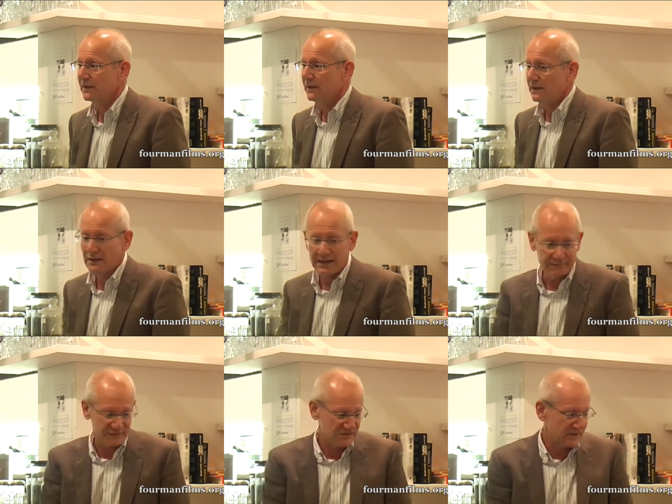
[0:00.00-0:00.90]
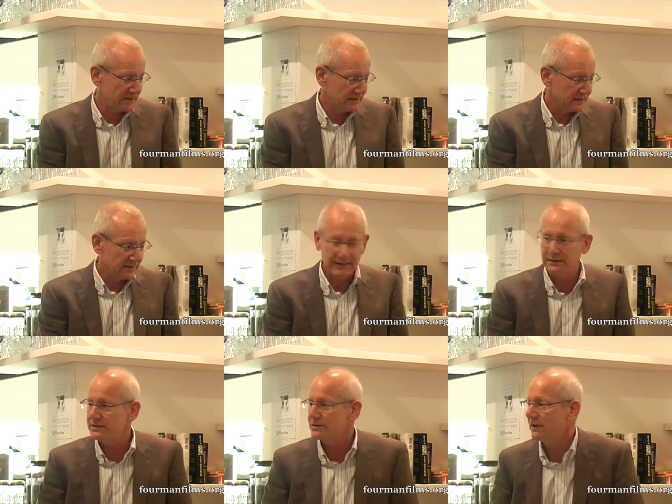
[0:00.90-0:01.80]
And I have to say,
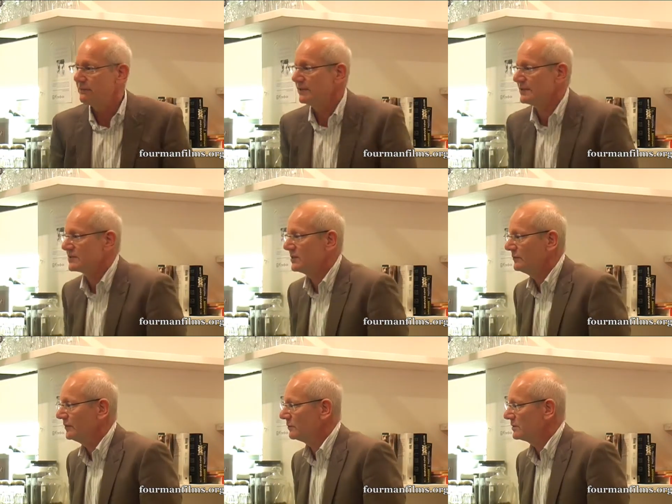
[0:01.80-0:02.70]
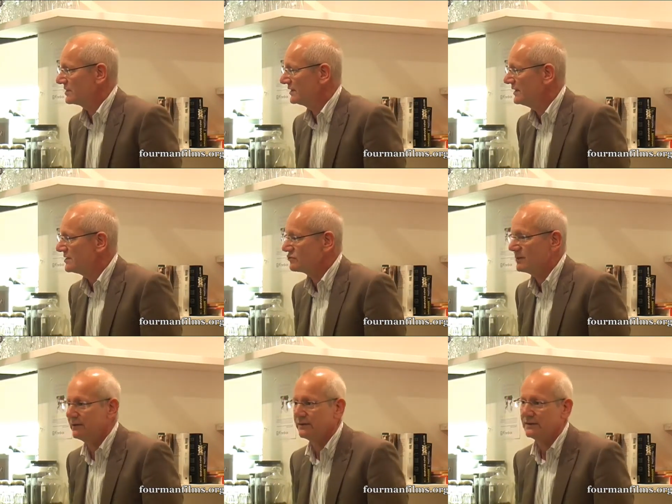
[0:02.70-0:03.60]
Helen's grandmother Sylvia was a key
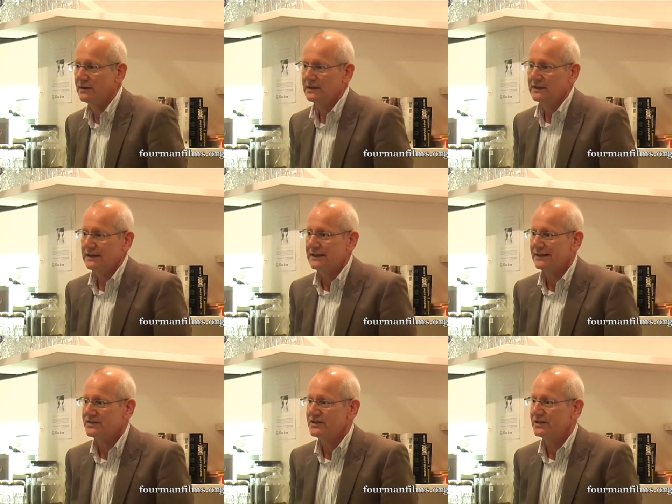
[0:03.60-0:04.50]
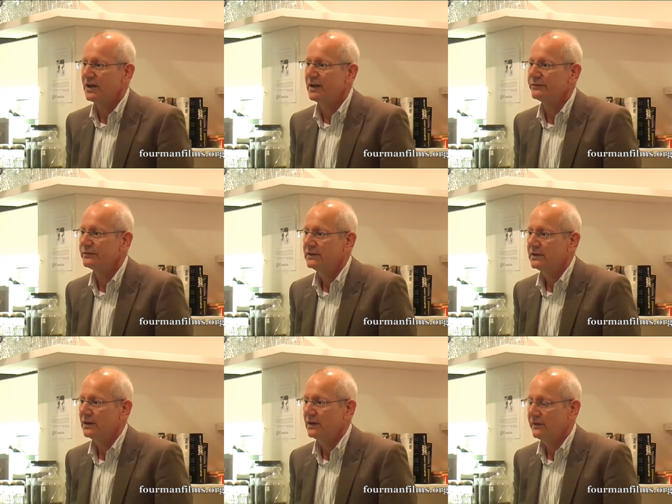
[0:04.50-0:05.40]
strength in Alice's life.
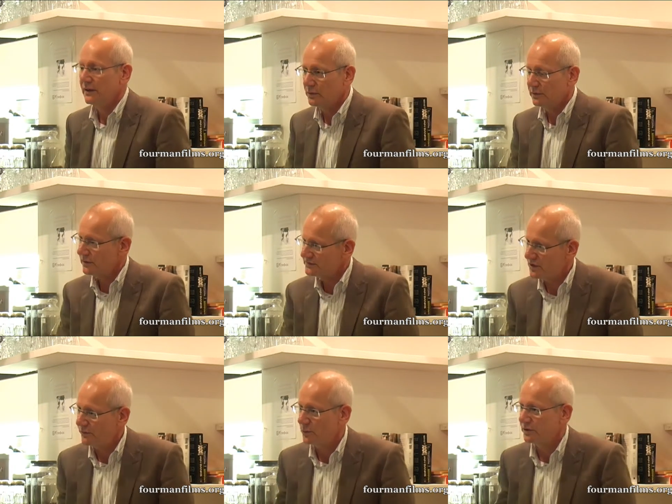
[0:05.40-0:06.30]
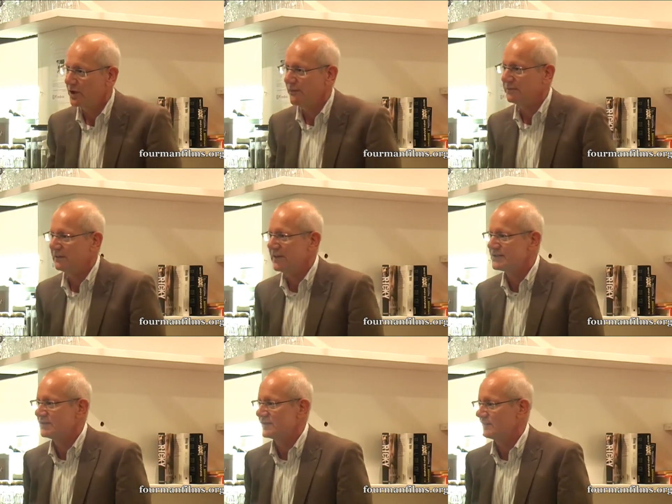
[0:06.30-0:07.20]
Uh, they would, Sylvia would come up to
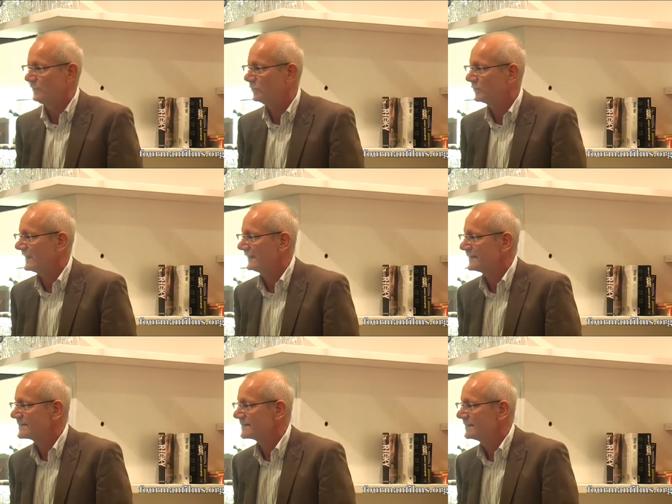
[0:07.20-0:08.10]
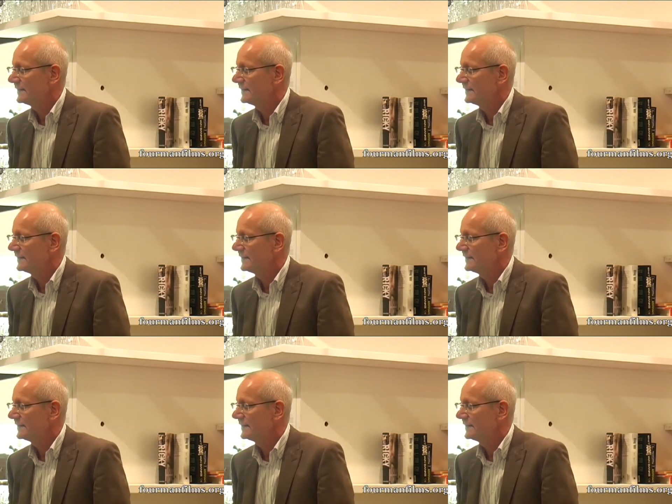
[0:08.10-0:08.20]
Leicester to support Alice.